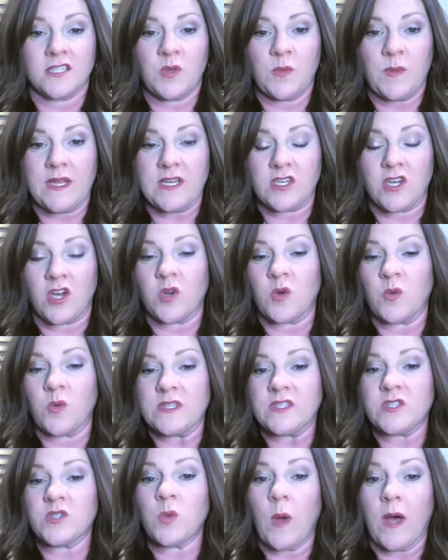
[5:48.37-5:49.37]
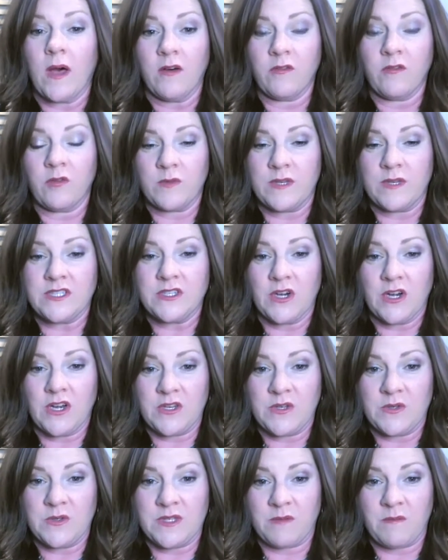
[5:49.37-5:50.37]
So, my daughter was 12 when we
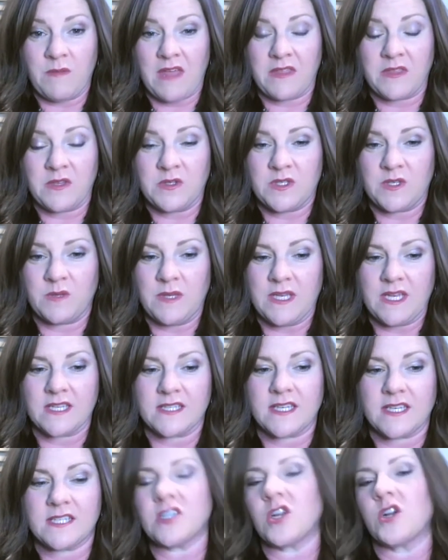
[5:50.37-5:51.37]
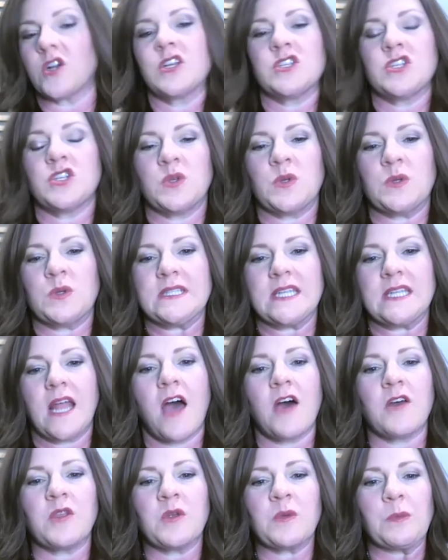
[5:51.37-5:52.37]
started using Math-U-See because I started to notice that
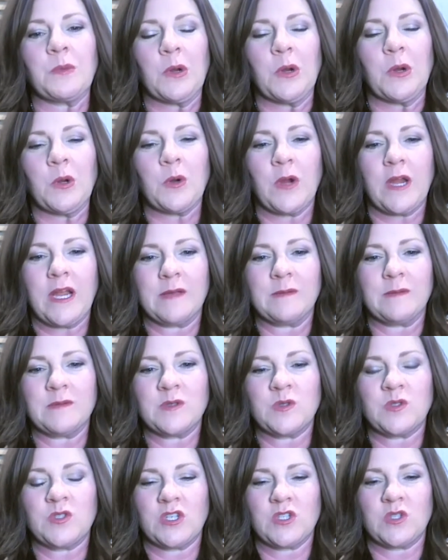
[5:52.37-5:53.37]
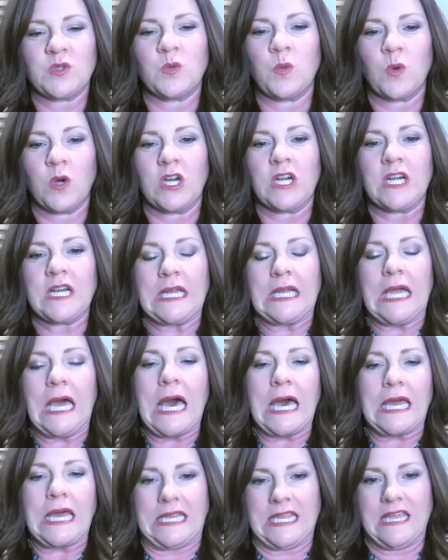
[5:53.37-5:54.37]
other programs just weren't
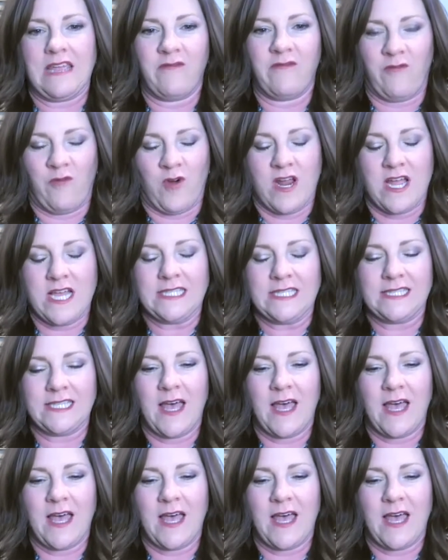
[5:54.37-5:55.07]
cutting it for us.